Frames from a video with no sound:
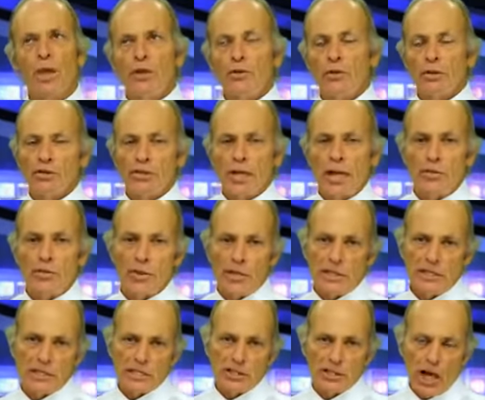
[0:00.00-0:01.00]
They're saying
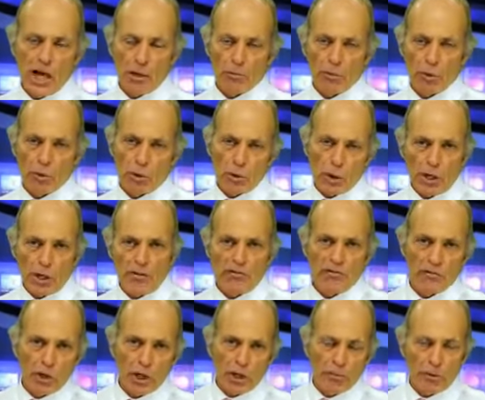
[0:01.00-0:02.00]
this is terrible. You're going to
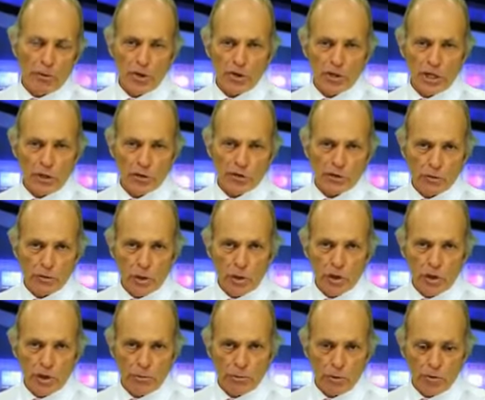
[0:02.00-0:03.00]
fill up our jails. They're all
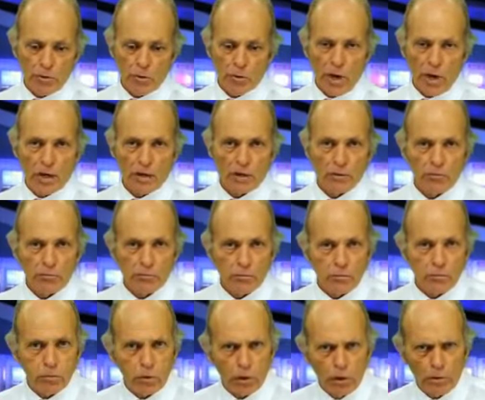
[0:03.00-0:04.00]
going to be overcrowded.
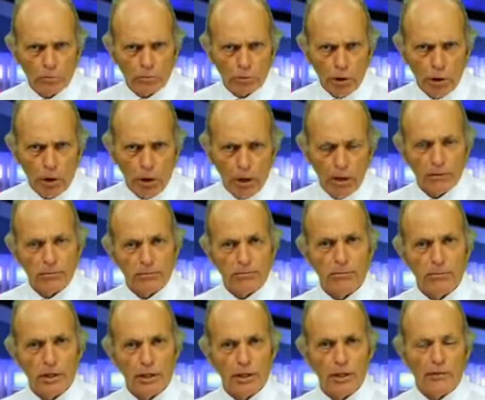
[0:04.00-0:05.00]
Well, duh.
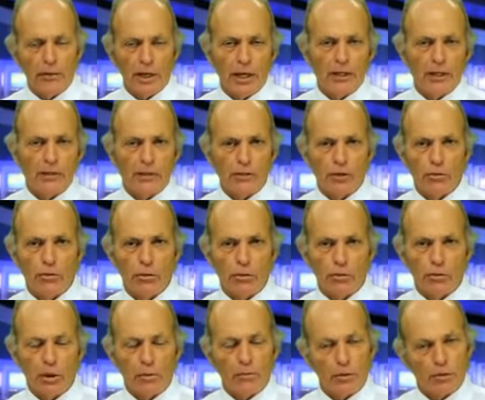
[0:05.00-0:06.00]
What do you think you do with
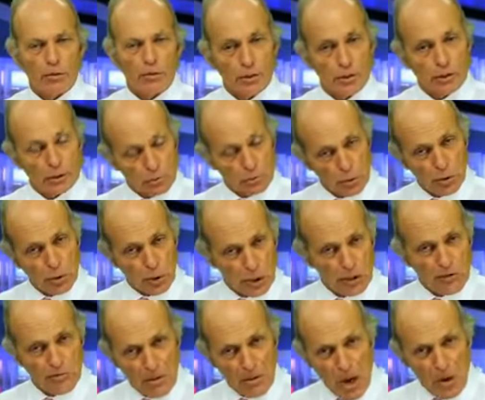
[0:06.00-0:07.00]
criminals? You're supposed to
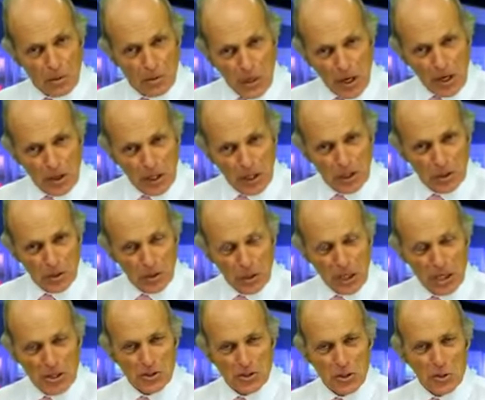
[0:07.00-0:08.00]
leave them out there like you
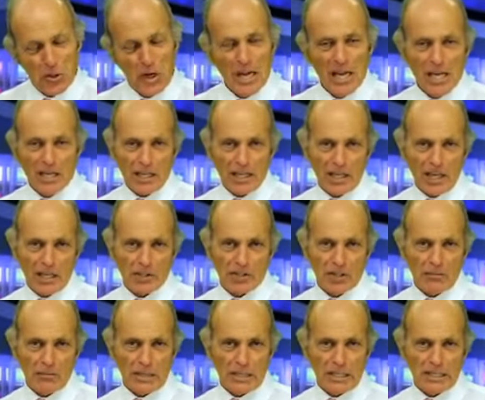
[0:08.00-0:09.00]
guys do. You catch
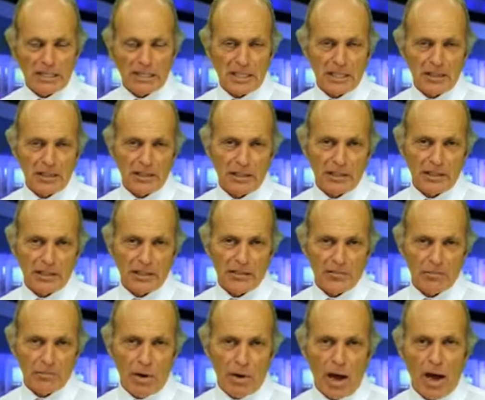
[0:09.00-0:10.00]
somebody stealing, you
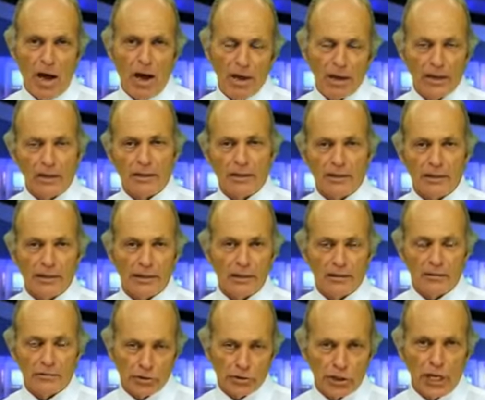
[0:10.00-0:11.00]
give them a hug and, you
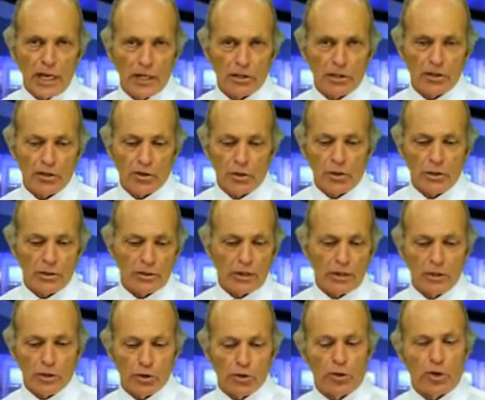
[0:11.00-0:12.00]
know, check in a shirt, and
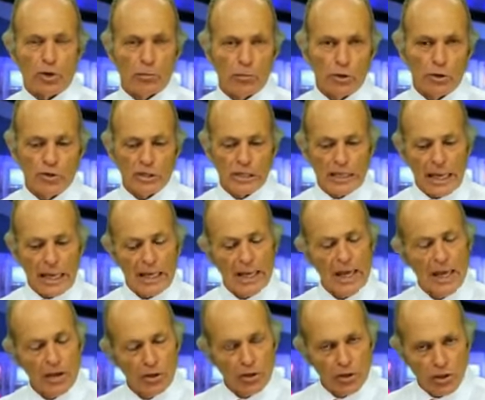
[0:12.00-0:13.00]
then you turn them loose again.
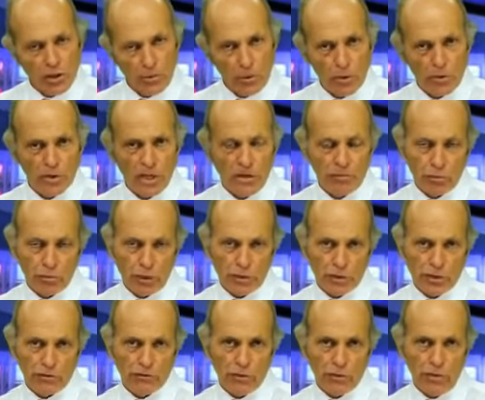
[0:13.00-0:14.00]
You're supposed to have
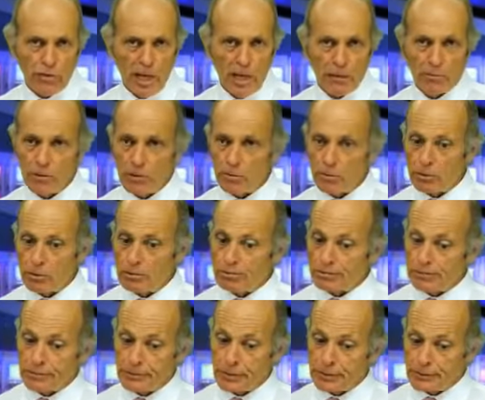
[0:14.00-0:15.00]
prisons for bad people.
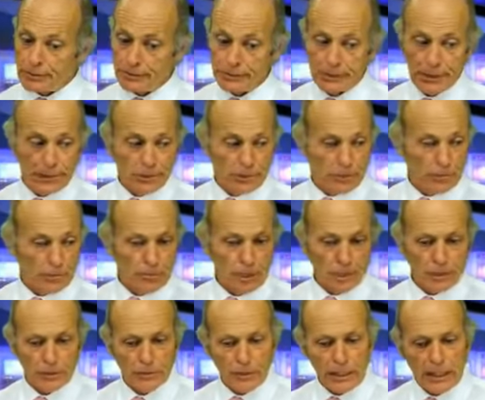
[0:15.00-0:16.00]
Doesn't take too
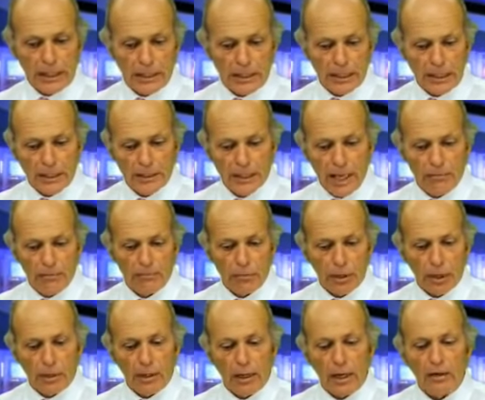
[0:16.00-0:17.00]
much thinking to get that
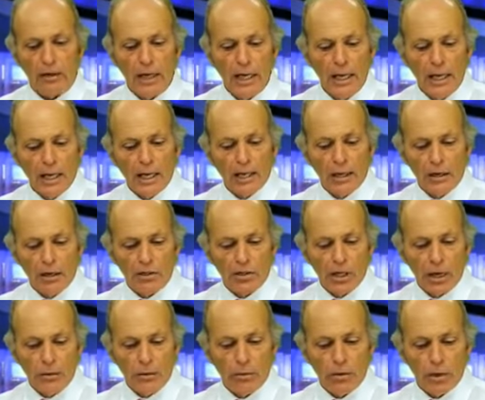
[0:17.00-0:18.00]
figured out. In
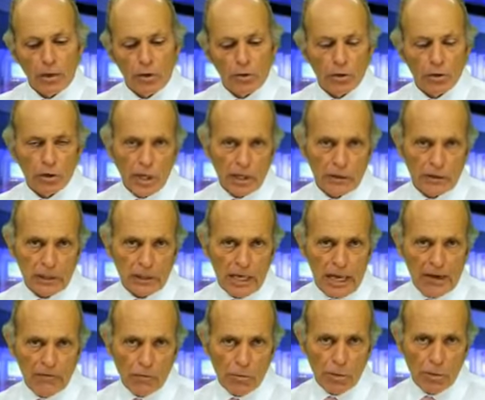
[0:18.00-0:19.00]
Ontario, you got the
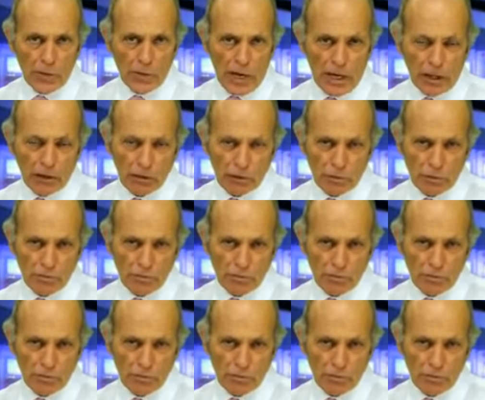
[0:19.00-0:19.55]
government there,